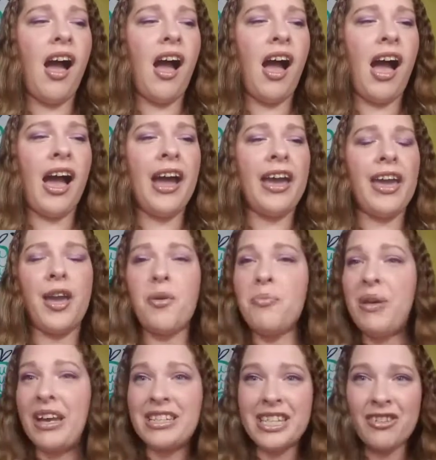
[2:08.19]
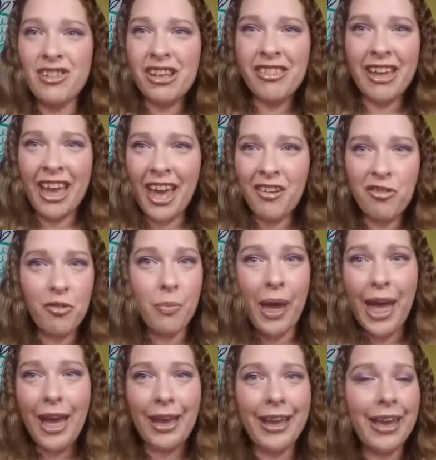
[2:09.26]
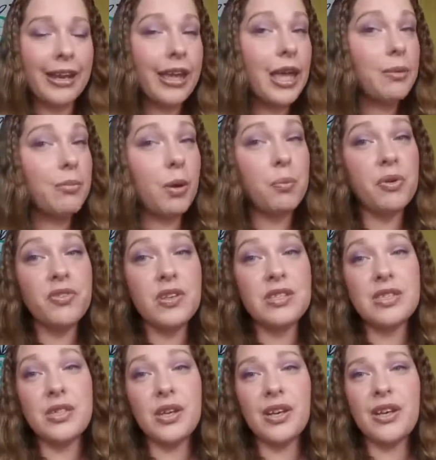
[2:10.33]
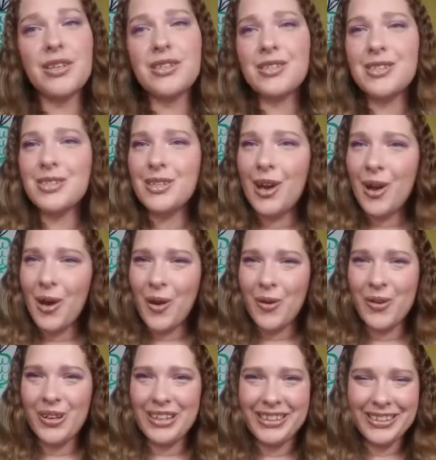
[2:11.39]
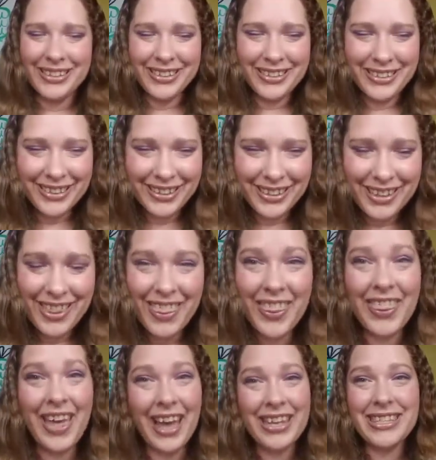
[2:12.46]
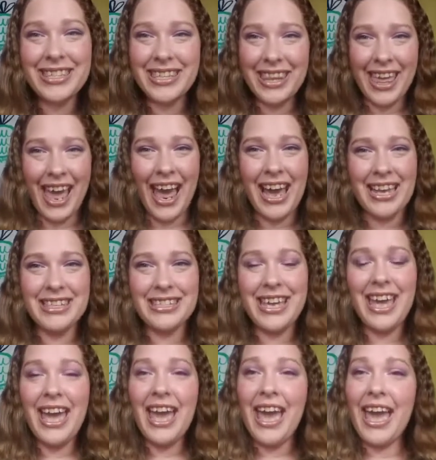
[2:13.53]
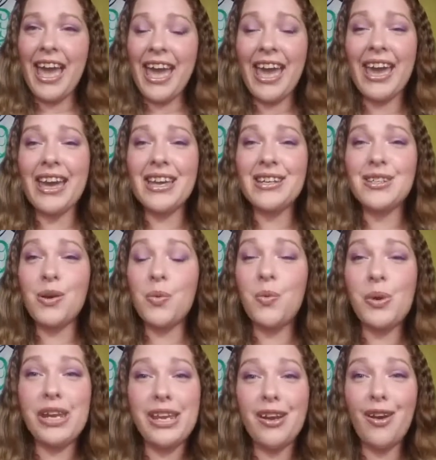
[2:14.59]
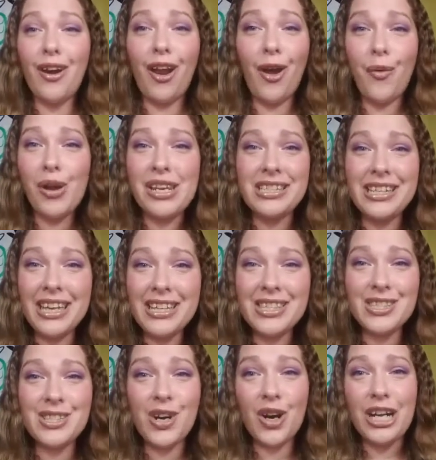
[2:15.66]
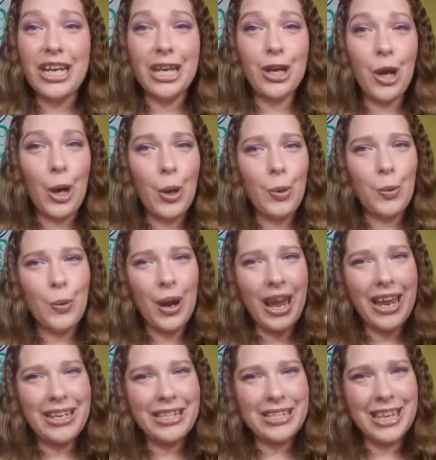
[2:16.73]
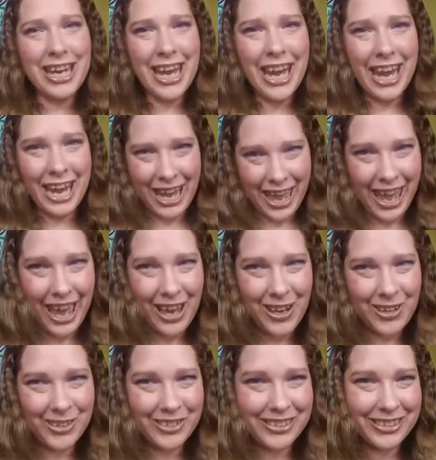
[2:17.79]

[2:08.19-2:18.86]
I picked everything out of a bag and came up with this look. So that's that. And we are going to get started right now.